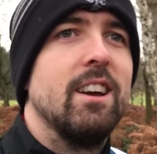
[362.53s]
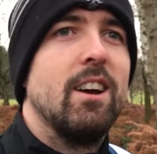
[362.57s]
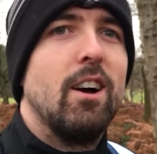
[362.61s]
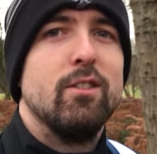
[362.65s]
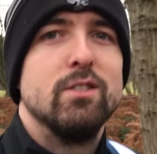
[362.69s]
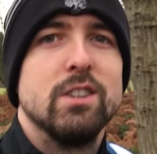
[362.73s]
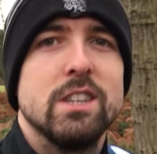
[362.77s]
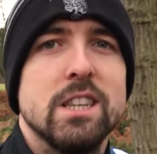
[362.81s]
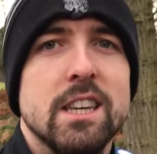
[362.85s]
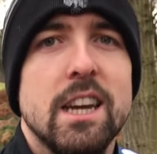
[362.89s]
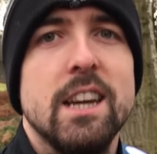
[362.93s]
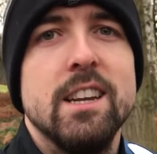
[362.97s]

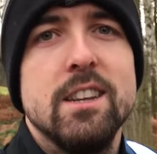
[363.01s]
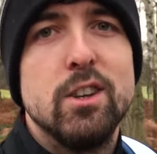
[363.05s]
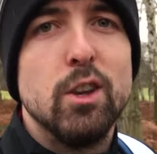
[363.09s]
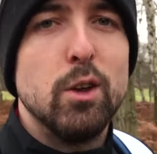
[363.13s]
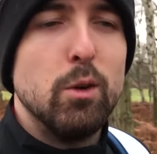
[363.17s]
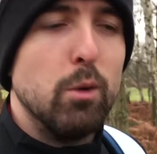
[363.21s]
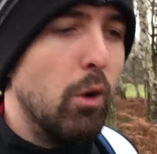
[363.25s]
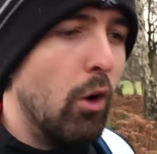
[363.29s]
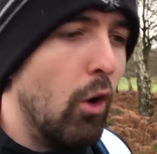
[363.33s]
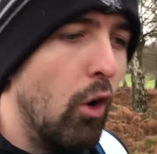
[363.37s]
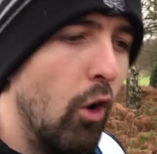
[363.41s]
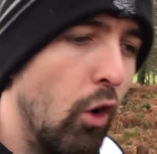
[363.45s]
Obviously I
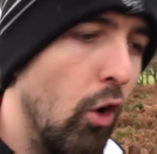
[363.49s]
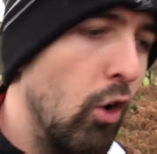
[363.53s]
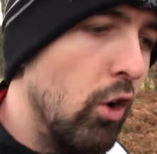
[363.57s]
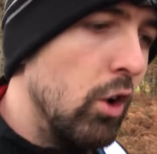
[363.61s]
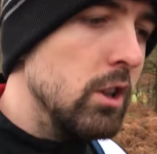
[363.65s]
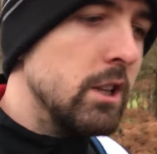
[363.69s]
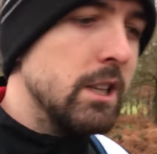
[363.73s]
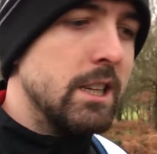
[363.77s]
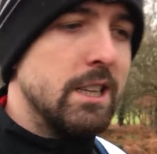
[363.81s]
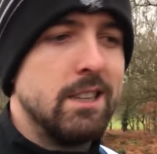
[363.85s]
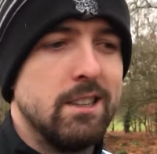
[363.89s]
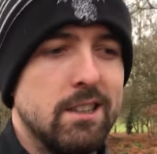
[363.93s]
do
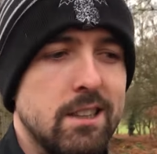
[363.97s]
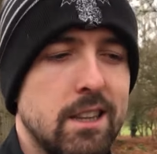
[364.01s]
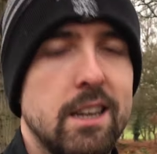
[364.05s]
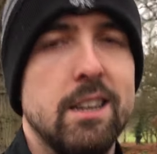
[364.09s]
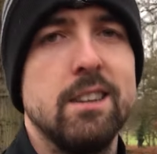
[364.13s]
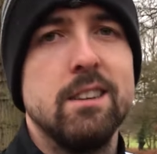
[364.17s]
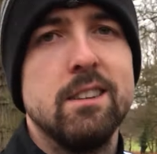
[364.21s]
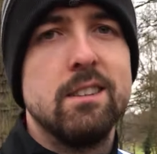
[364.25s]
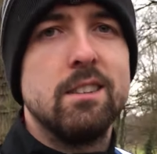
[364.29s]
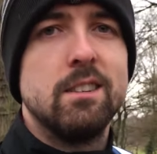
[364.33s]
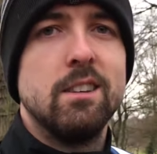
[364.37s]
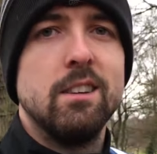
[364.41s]
all these
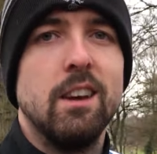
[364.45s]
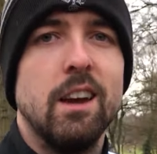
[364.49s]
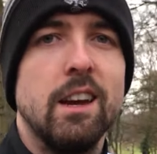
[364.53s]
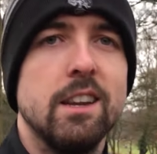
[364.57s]
things.